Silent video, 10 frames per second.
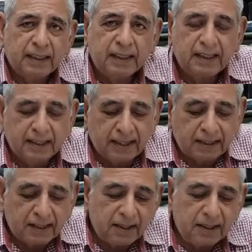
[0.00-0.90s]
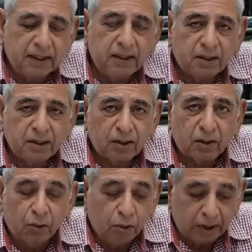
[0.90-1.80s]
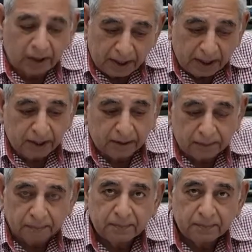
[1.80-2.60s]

60 years ago in India,